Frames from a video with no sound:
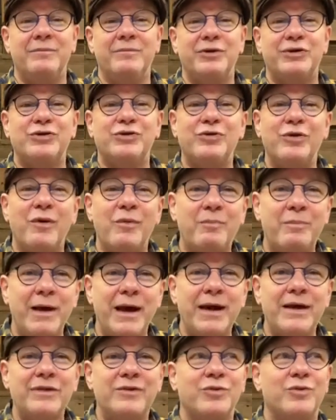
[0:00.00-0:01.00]
but to
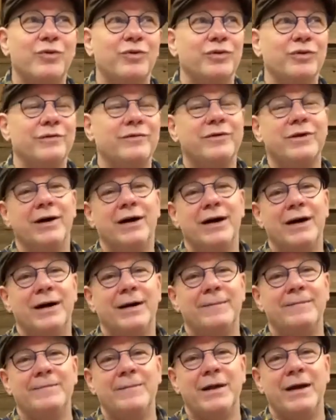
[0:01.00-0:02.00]
obey the Word of God.